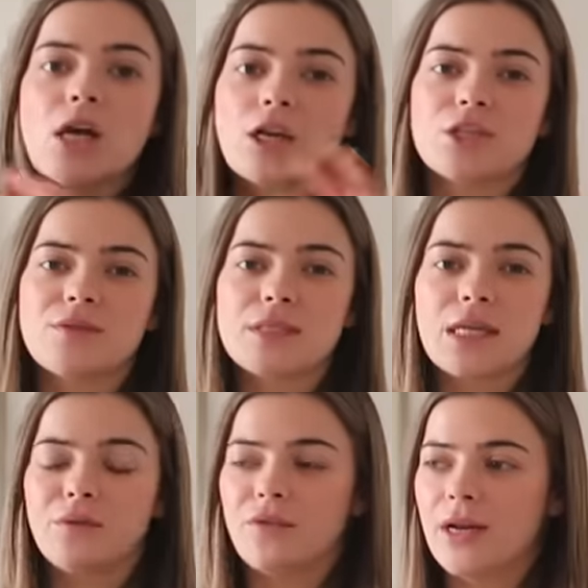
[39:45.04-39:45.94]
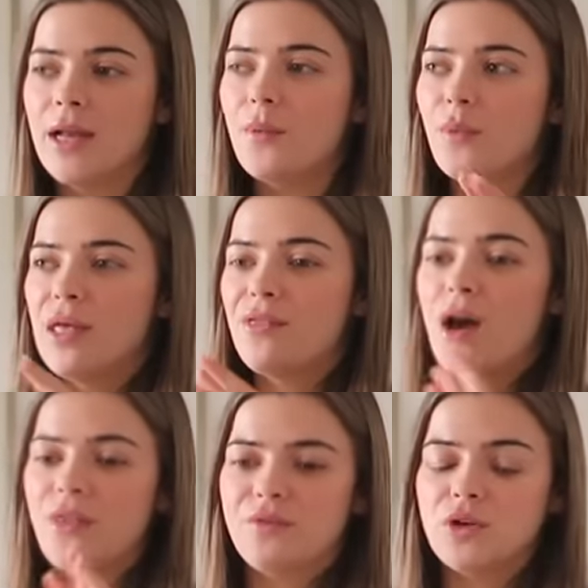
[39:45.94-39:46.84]
touches of silver in it with
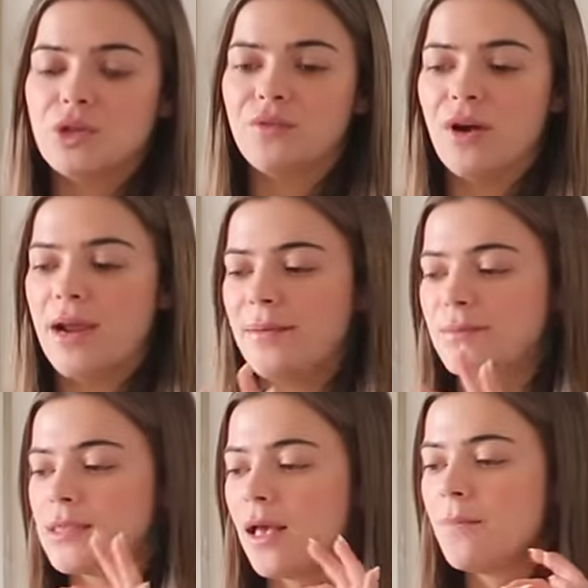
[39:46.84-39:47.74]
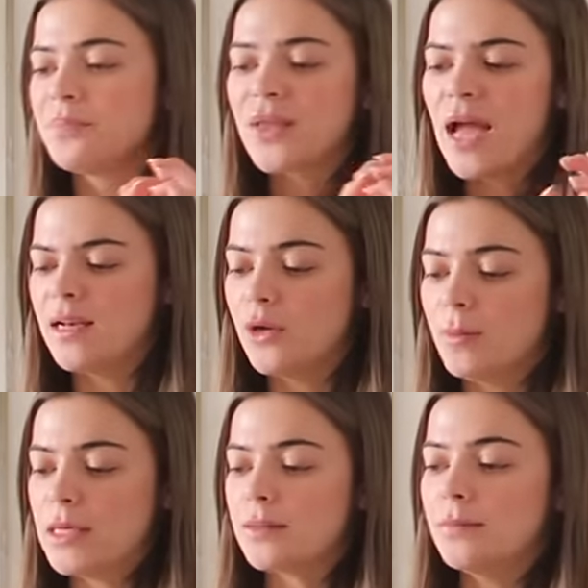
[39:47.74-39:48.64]
other photo frames and little
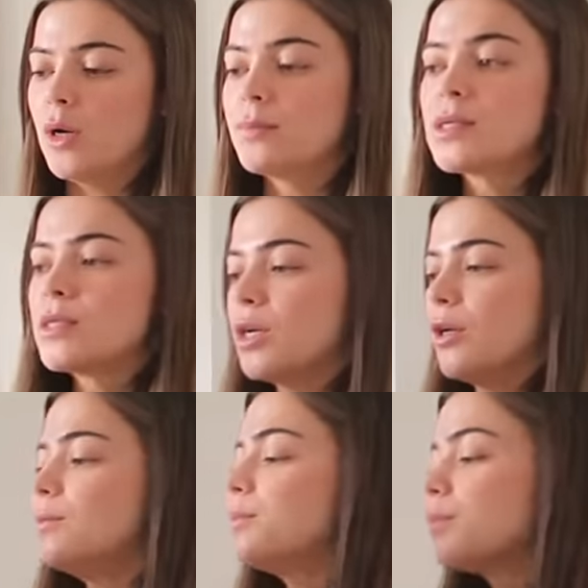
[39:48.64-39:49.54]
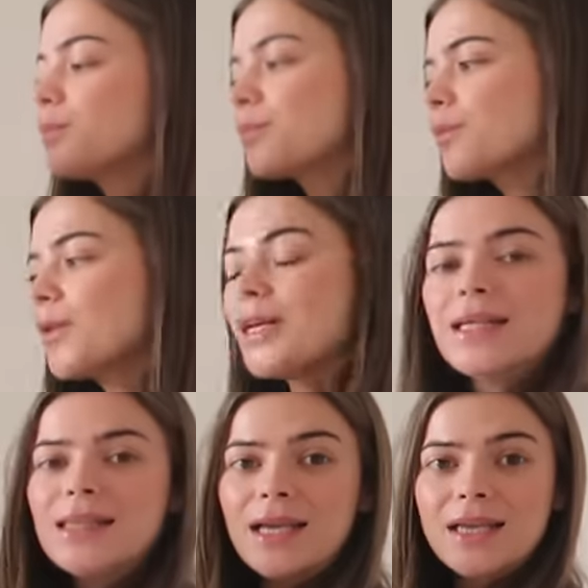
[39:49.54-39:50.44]
bits and bobs. So
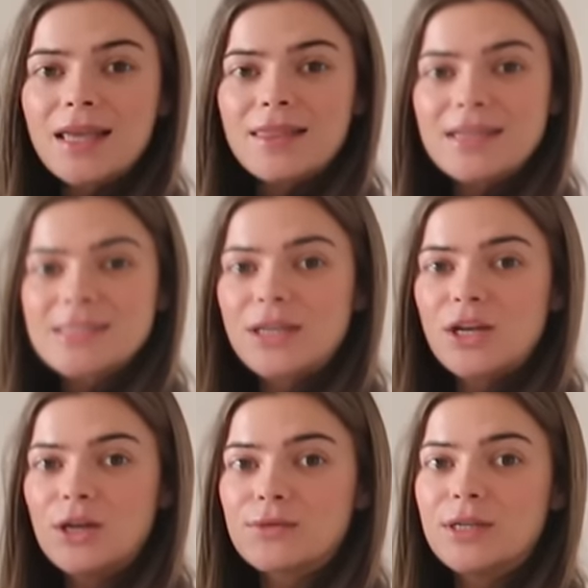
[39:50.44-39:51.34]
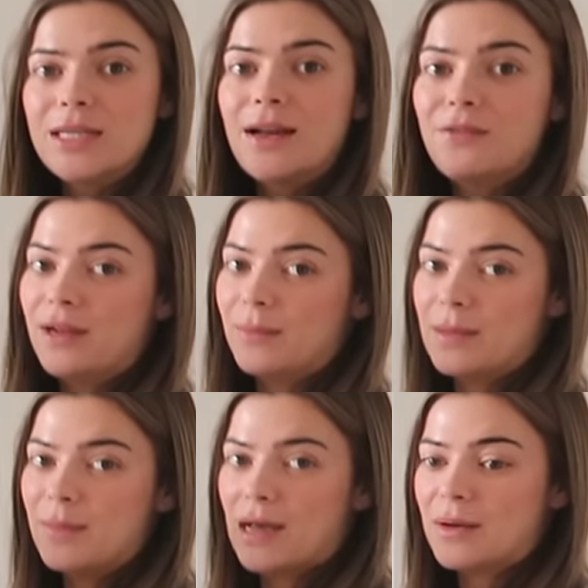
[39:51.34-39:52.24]
I think that is going to look really lovely with
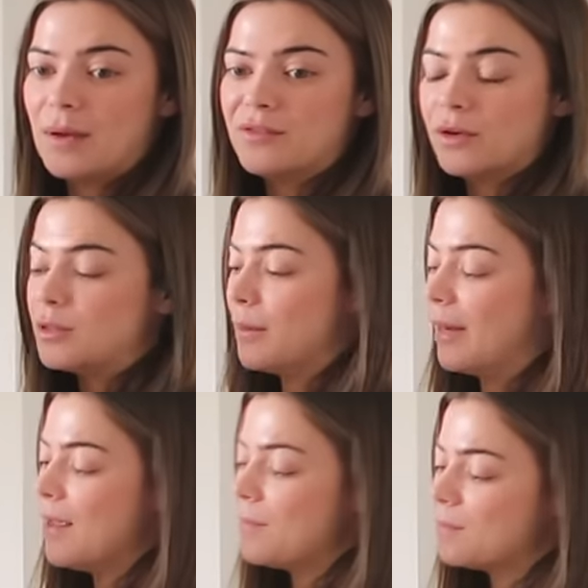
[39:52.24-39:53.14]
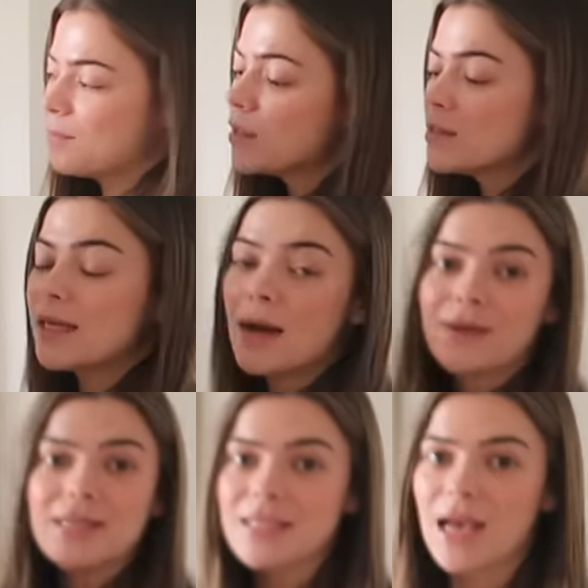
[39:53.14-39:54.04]
the black and white photo in it. So now
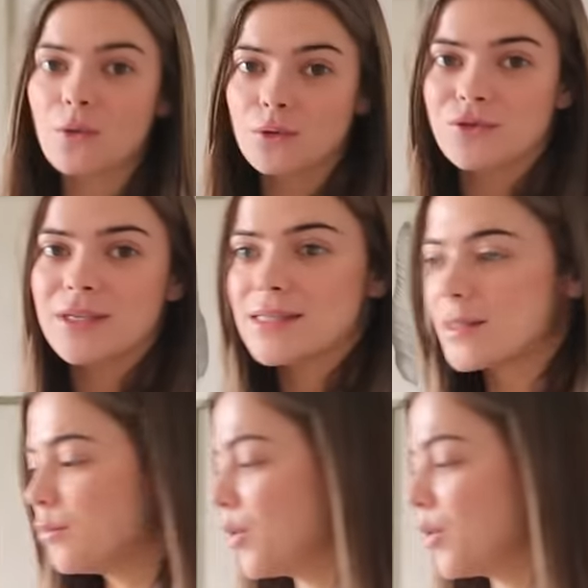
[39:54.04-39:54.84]
I need to get ordering some